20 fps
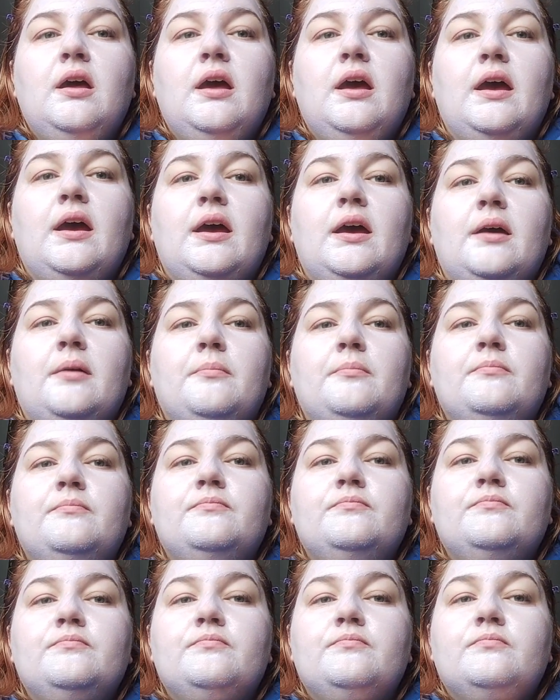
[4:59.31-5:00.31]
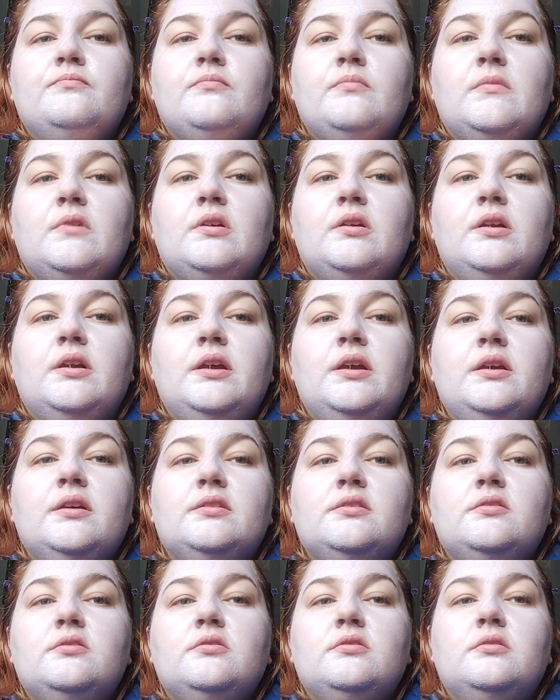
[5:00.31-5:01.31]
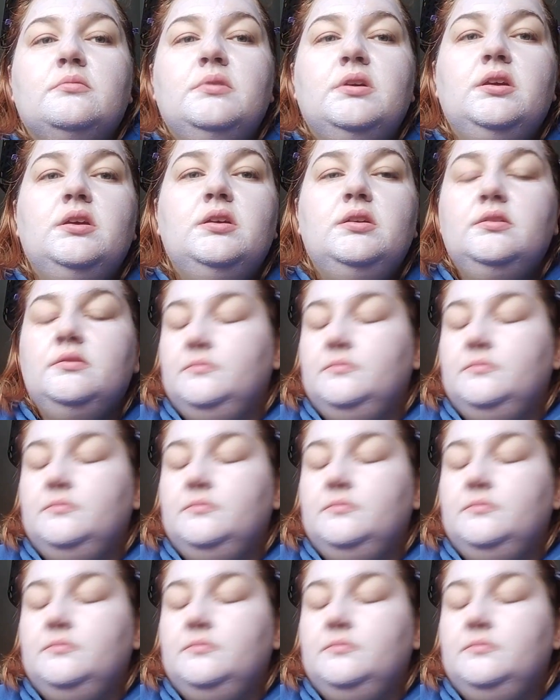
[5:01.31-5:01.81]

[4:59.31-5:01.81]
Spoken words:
Got a hair stuck to me.